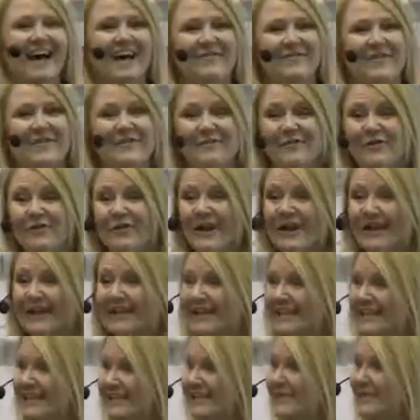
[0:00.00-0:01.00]
Before I
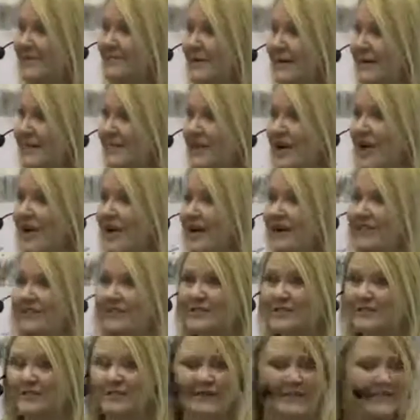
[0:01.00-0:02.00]
get into my talk, I
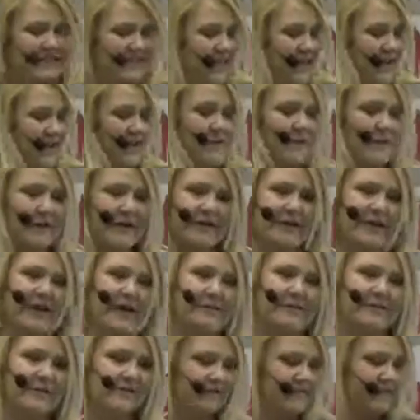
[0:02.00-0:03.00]
just want to tell you about a
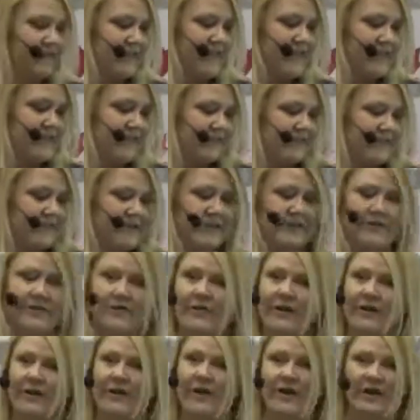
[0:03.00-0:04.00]
couple of things that are
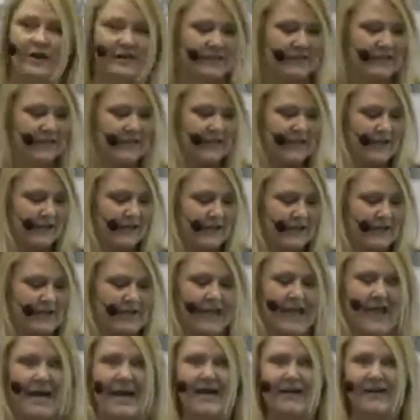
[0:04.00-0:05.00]
going on here
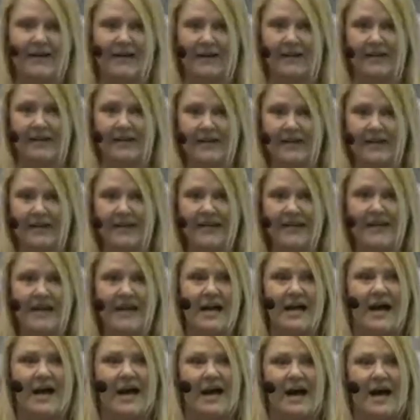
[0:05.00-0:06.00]
in Calgary.
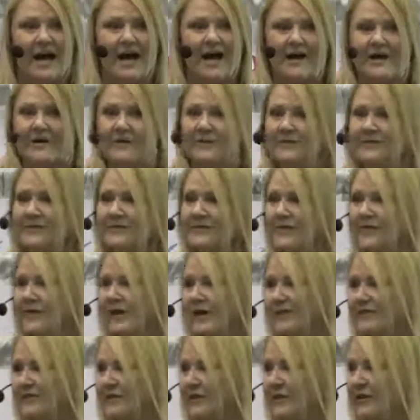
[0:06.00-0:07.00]
So
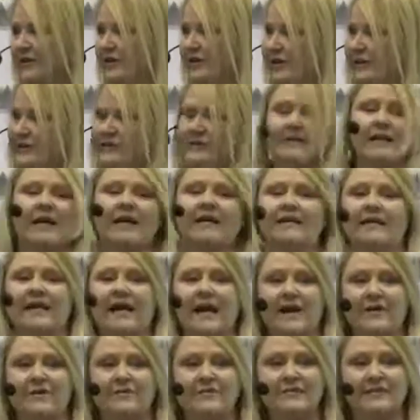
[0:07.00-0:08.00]
as you heard
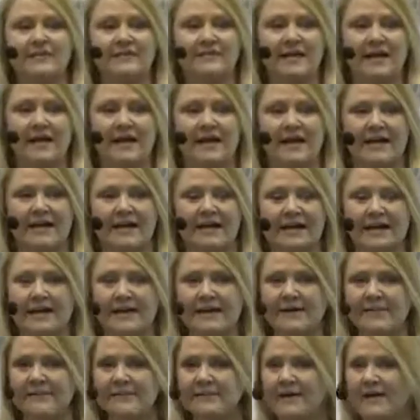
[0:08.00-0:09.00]
announced, I
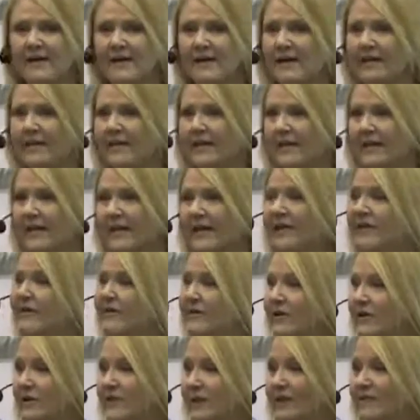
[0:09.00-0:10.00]
am the
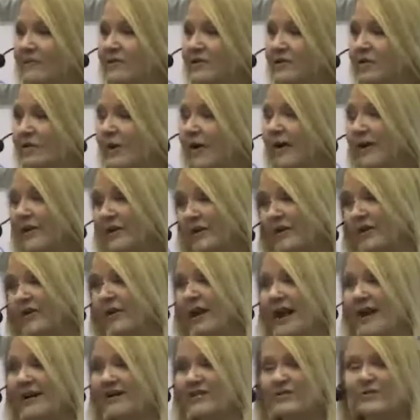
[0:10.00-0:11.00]
Heal Your Life trainer
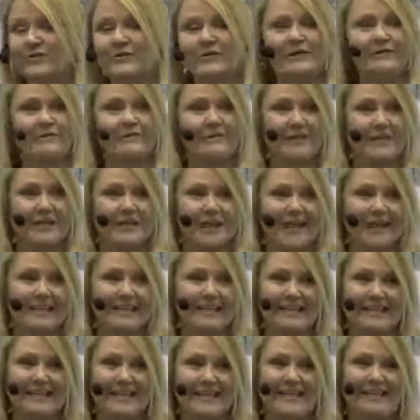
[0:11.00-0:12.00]
actually for
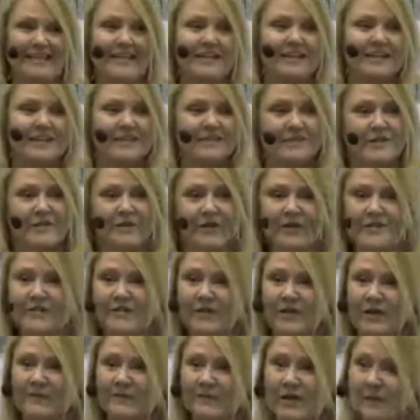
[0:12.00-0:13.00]
Canada. So I
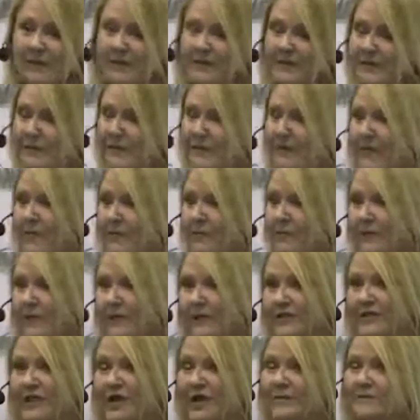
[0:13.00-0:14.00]
train people to become
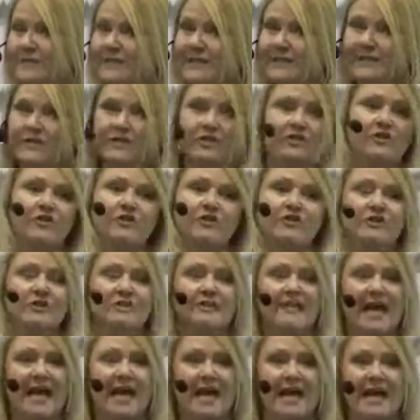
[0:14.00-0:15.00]
workshop
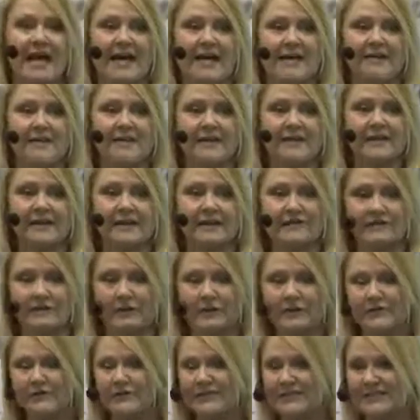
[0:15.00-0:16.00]
teachers and life
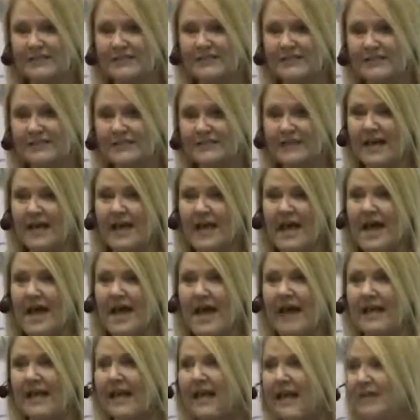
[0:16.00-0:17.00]
coaches.
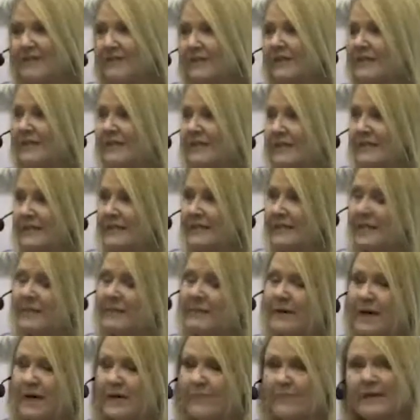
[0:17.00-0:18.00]
And I have an event
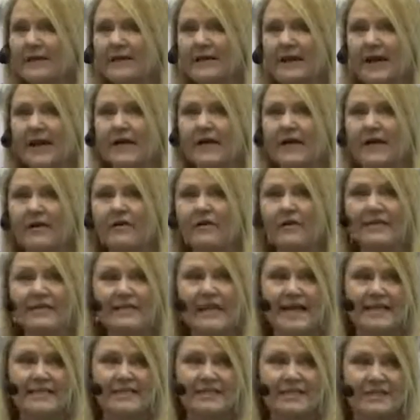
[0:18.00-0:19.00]
coming up in Calgary
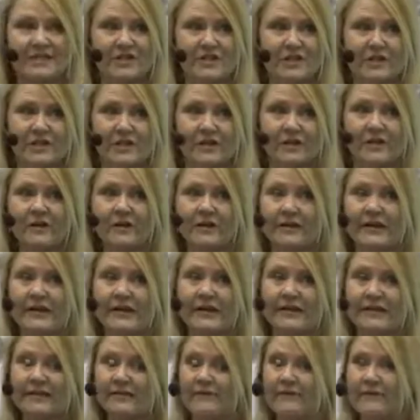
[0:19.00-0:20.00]
next year
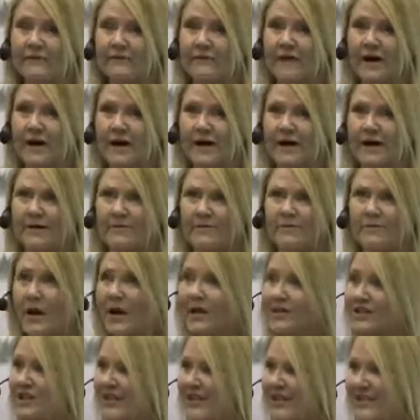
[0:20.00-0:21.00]
in
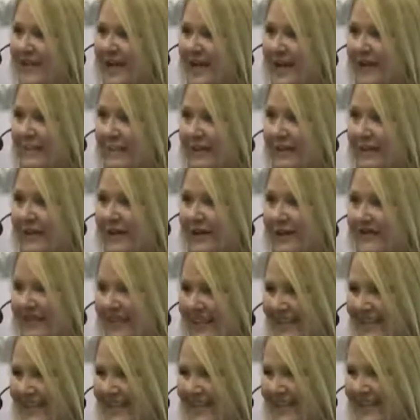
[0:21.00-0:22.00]
March and April of
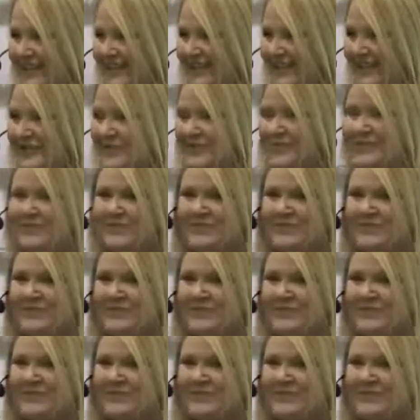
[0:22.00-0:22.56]
next year.